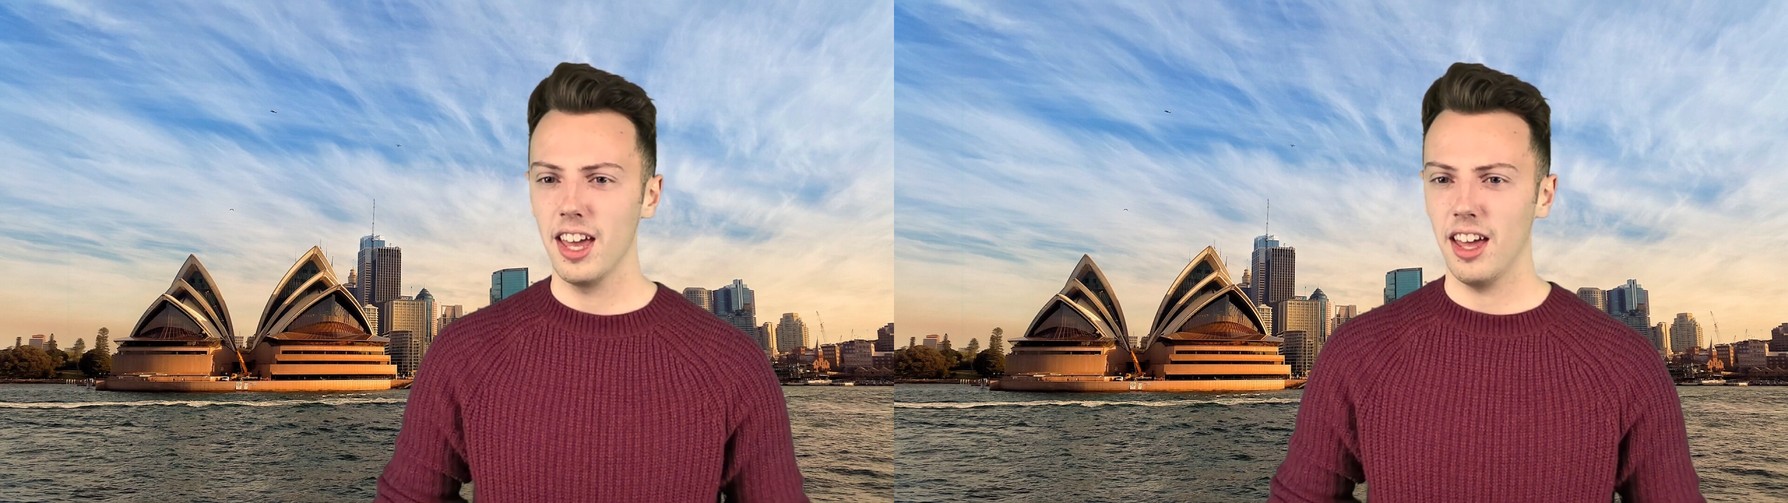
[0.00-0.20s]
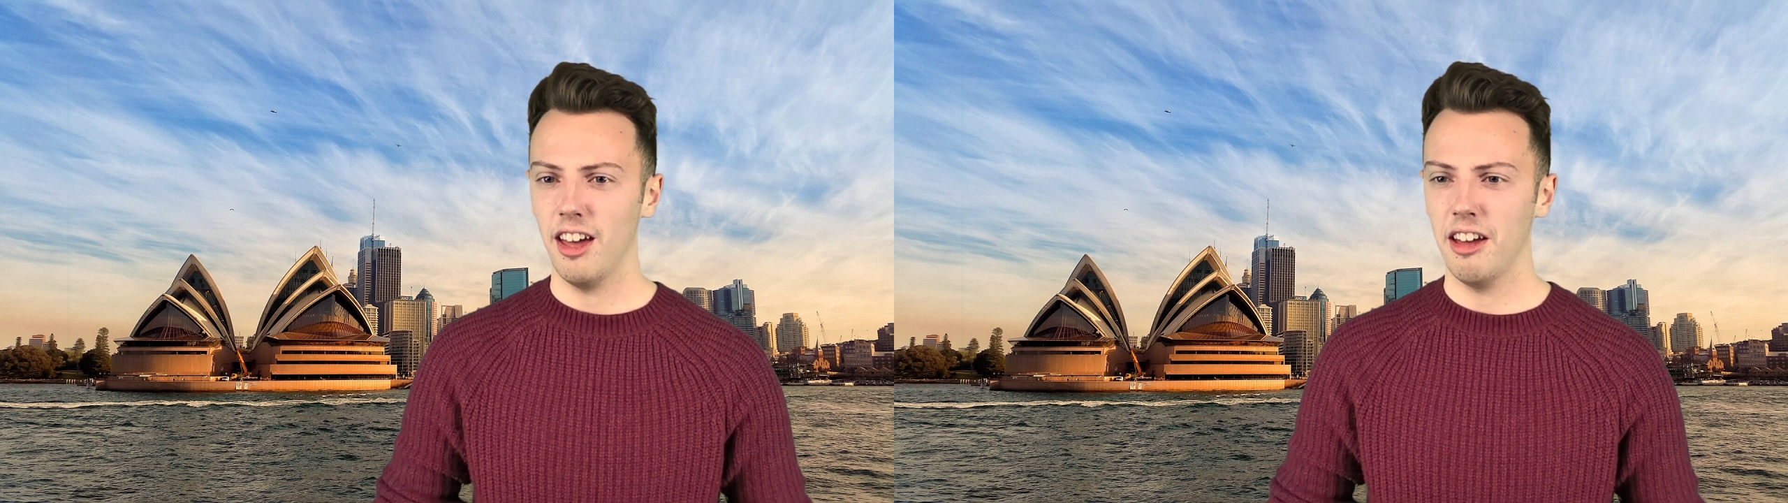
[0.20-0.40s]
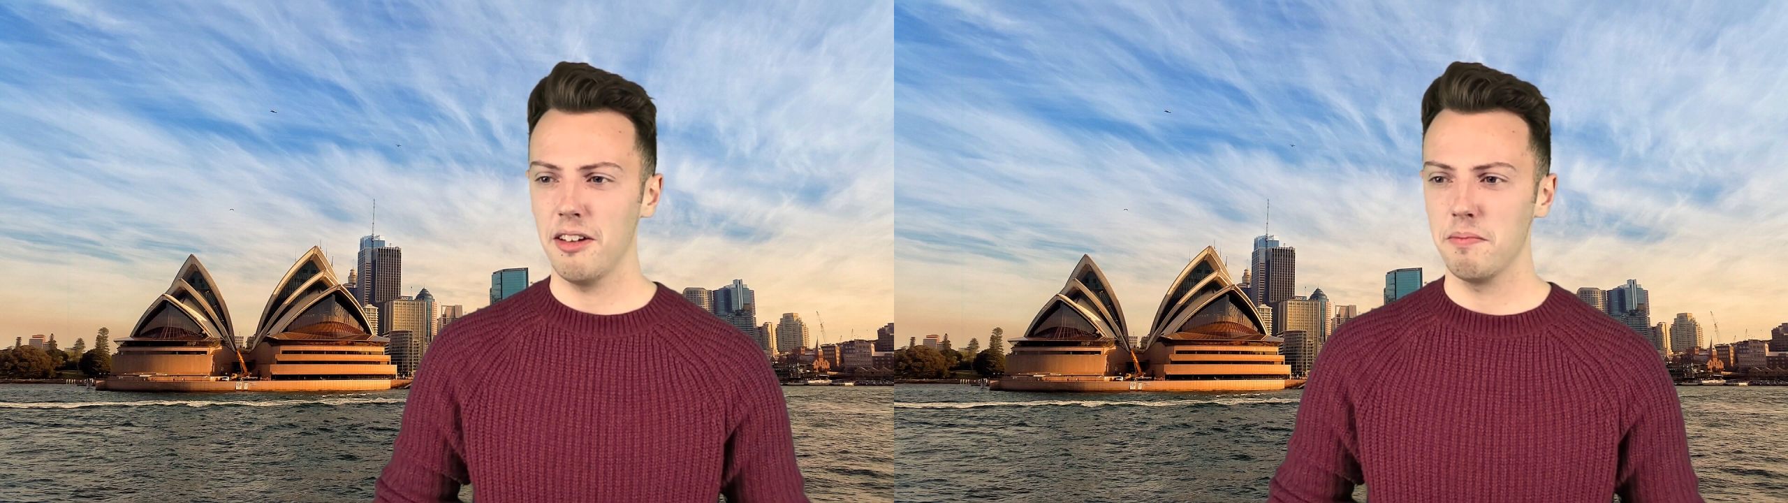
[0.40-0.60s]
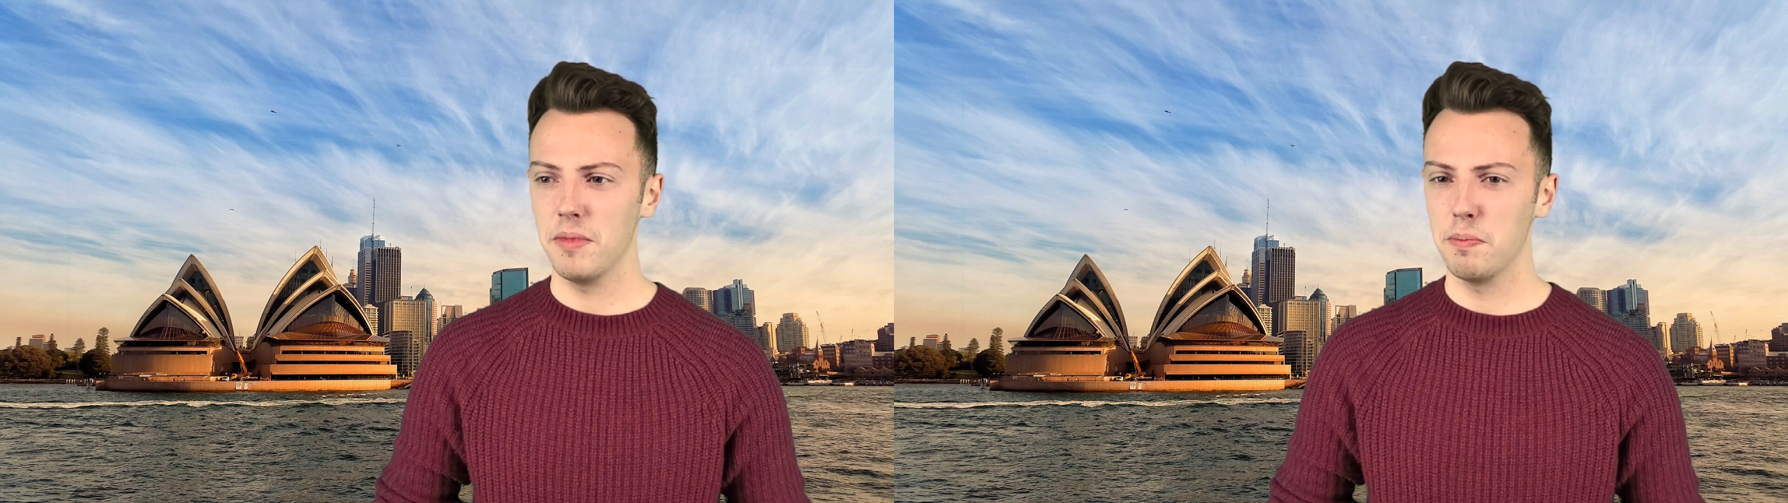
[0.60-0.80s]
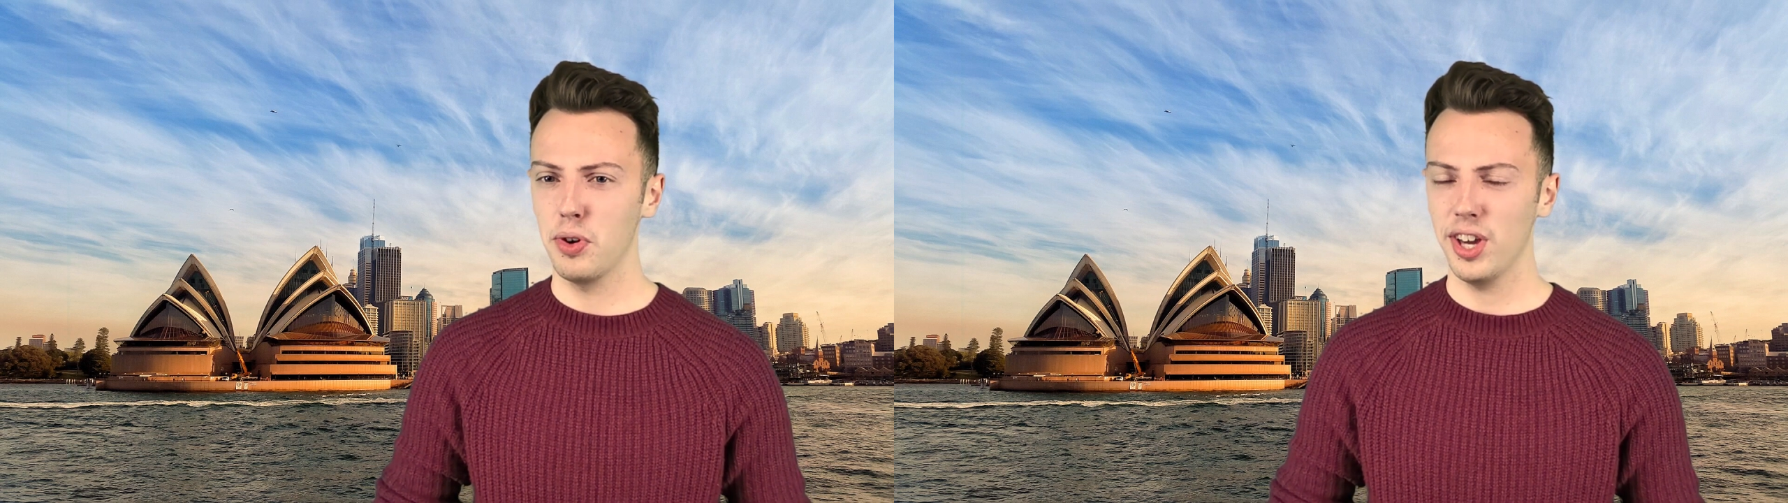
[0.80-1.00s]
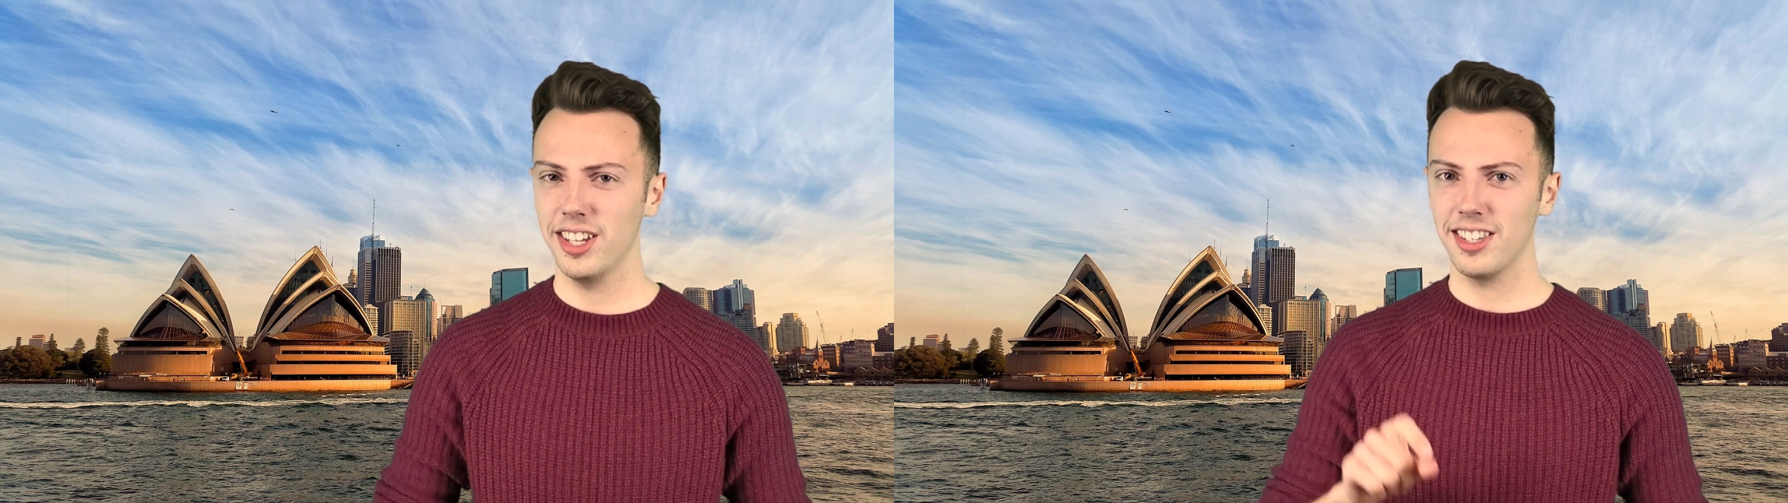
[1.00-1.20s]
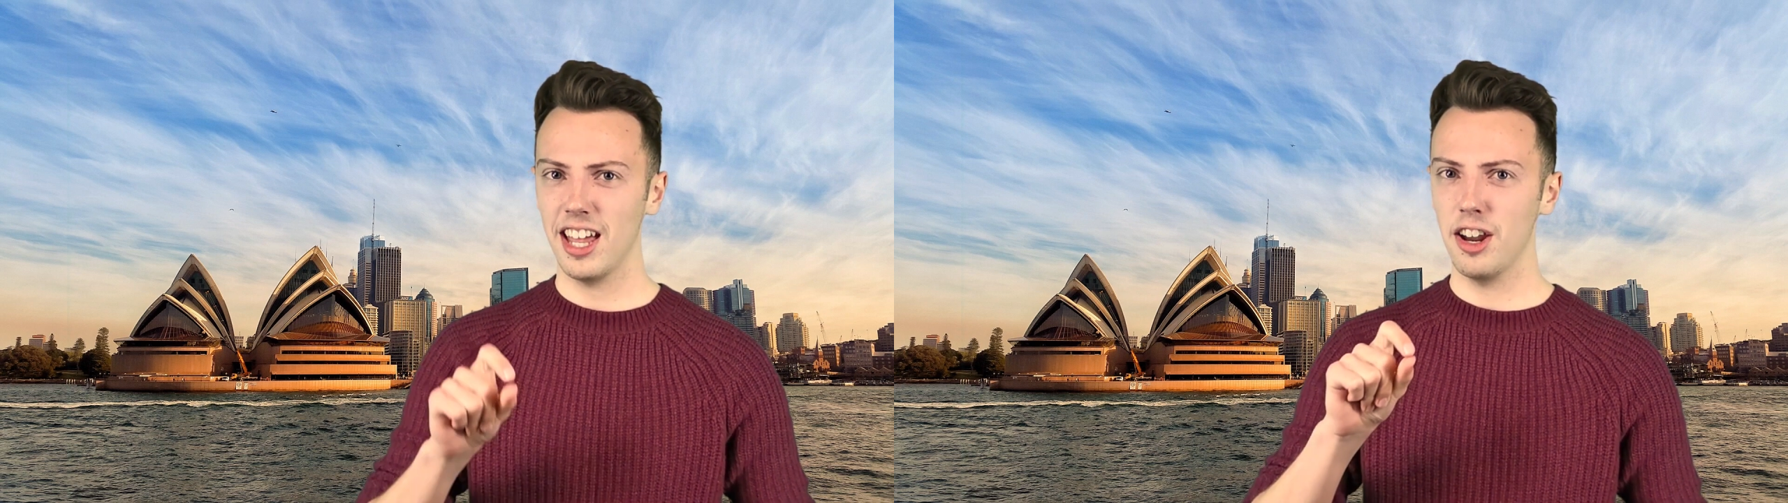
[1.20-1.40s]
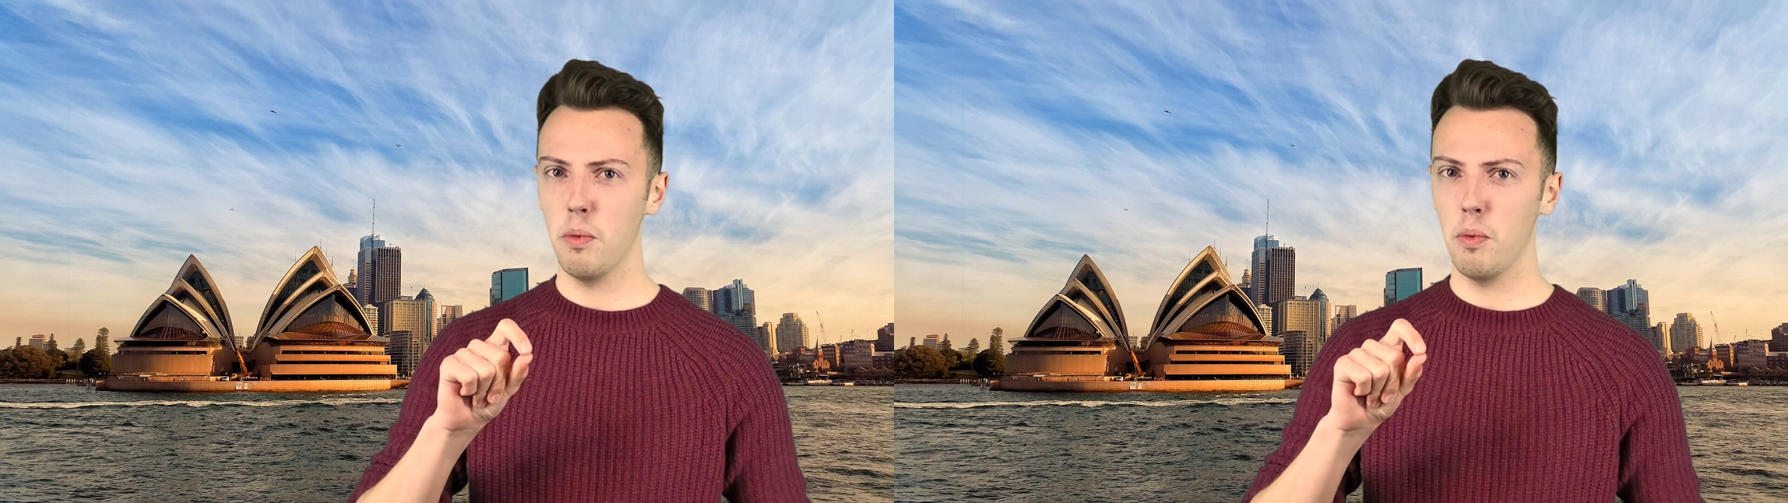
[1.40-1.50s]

but he sent a